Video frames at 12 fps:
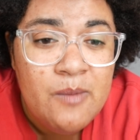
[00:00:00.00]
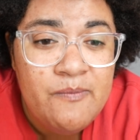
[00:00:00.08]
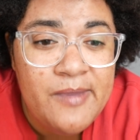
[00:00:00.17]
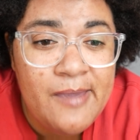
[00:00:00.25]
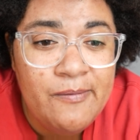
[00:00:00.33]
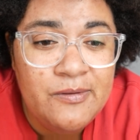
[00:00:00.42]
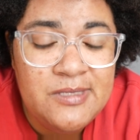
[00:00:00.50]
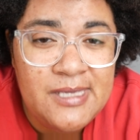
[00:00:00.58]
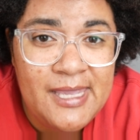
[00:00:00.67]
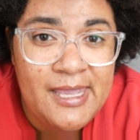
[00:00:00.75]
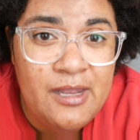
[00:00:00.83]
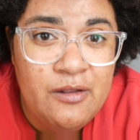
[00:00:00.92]
be able to
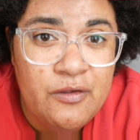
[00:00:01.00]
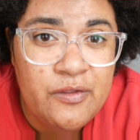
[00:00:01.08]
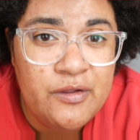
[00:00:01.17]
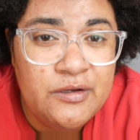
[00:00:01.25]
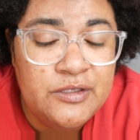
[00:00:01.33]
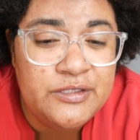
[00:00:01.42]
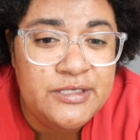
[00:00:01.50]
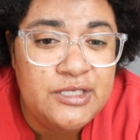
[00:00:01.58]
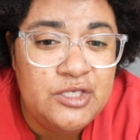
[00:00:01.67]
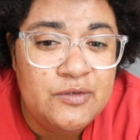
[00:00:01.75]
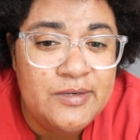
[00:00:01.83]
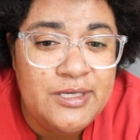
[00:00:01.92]
handle certain
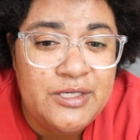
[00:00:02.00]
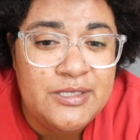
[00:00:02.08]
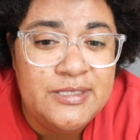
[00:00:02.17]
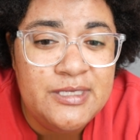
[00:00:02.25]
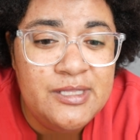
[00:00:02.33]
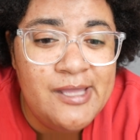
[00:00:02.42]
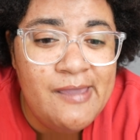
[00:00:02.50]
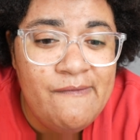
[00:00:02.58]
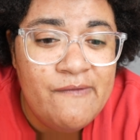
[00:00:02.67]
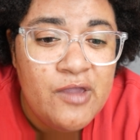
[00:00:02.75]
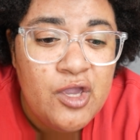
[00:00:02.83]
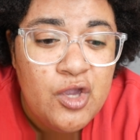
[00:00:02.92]
situations in
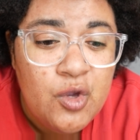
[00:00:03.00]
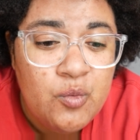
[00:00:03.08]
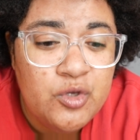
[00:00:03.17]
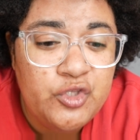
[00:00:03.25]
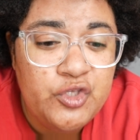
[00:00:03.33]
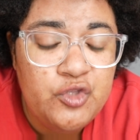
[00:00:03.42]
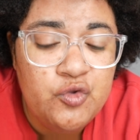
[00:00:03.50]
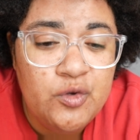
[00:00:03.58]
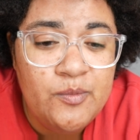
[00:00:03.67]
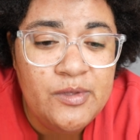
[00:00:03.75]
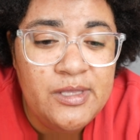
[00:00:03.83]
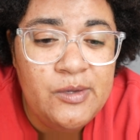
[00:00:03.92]
life where she
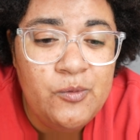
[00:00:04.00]
normally